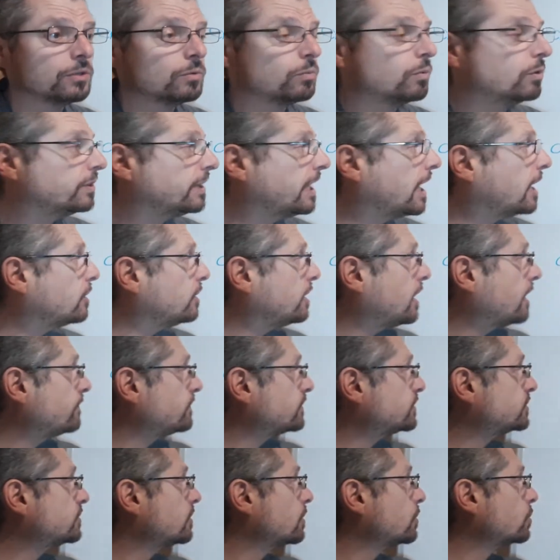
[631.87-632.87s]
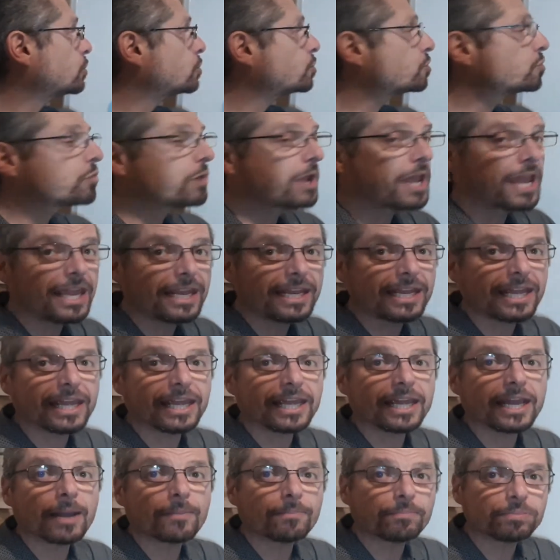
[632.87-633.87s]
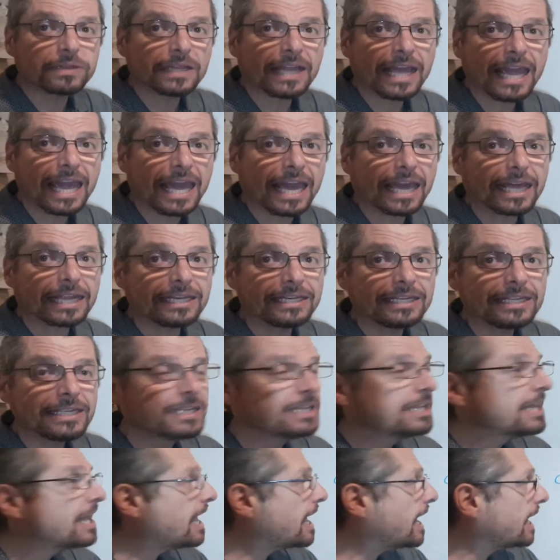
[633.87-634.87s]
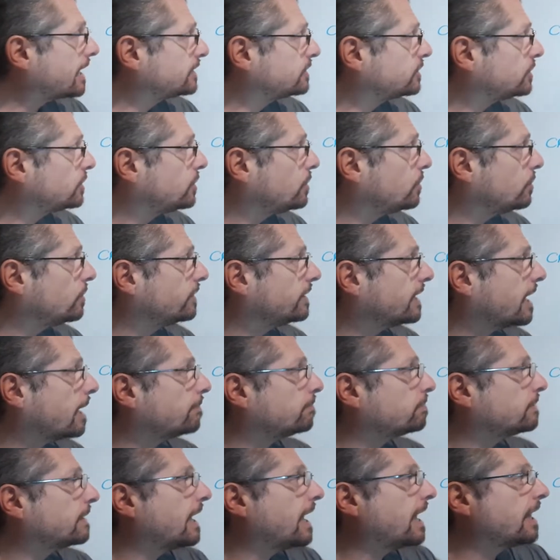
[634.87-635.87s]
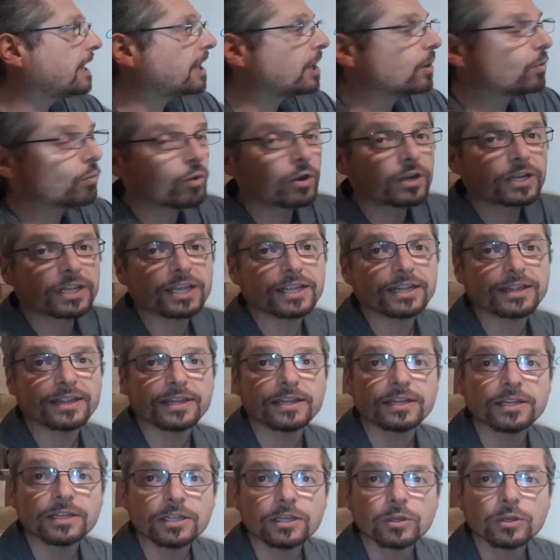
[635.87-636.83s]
Well, now you have to start creating a plan, executing that plan, and working